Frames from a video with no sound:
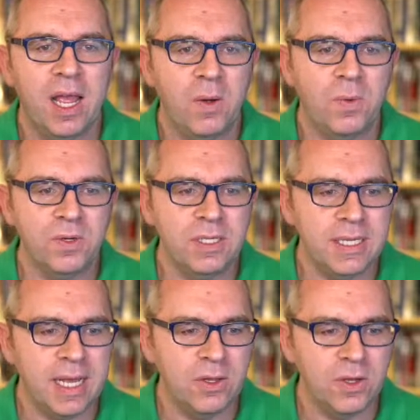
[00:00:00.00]
We're going to
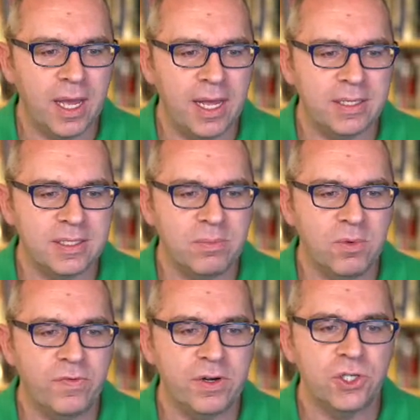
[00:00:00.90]
take a look at some
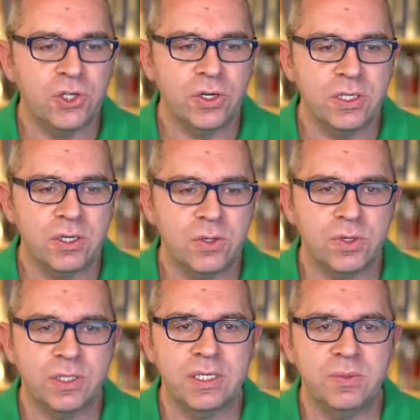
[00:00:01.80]
of our shorter
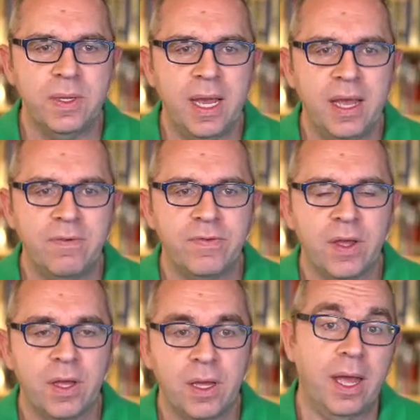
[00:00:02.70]
courses. We have...
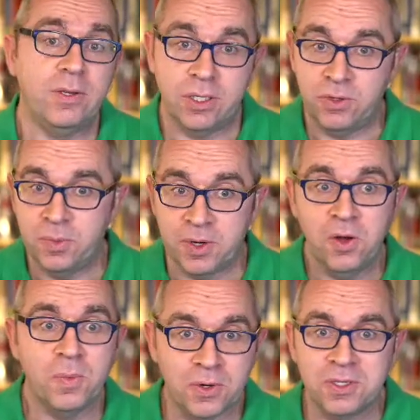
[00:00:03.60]
Actually, no, we're
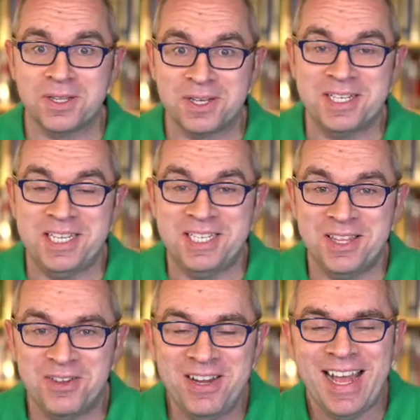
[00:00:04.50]
not. We're going to look at Season
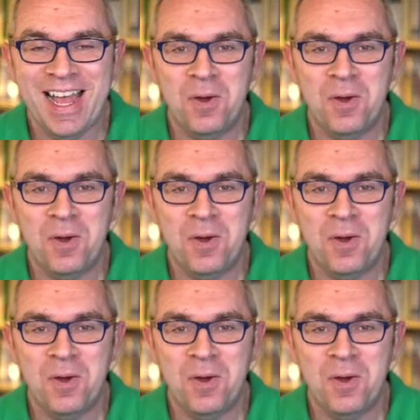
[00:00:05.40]
3.